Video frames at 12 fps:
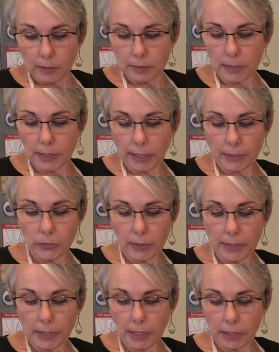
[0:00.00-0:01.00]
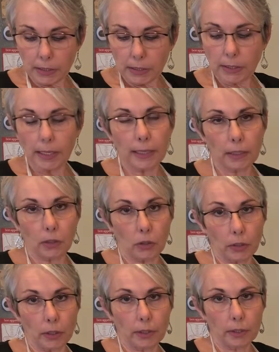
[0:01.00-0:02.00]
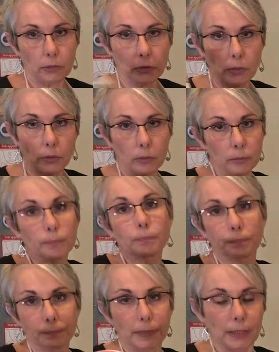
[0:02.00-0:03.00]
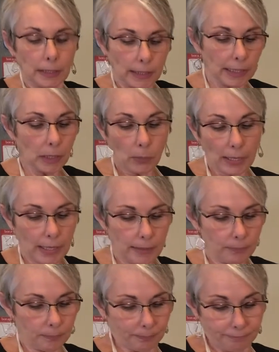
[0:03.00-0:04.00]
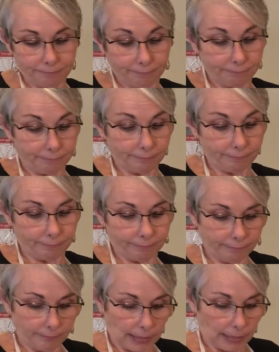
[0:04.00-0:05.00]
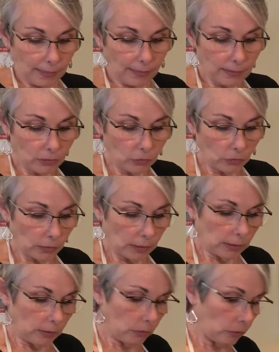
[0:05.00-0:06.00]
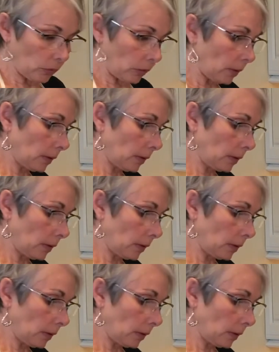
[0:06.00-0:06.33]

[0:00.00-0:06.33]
Dehydrated onion and garlic. So anyway, this is